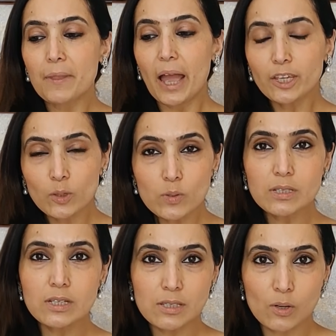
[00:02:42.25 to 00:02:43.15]
I used
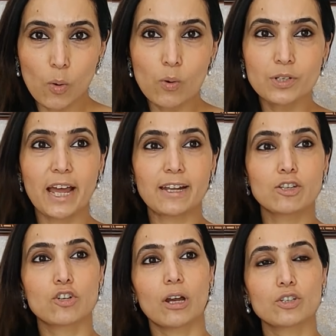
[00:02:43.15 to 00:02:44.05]
this quote at a
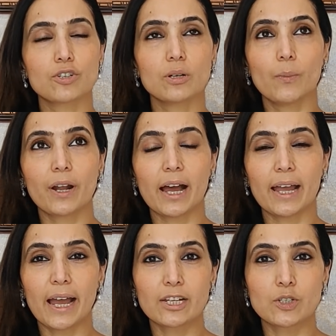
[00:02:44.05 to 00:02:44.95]
juncture where I
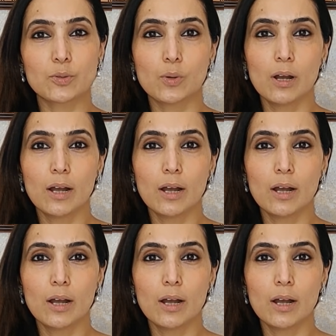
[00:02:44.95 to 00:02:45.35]
had to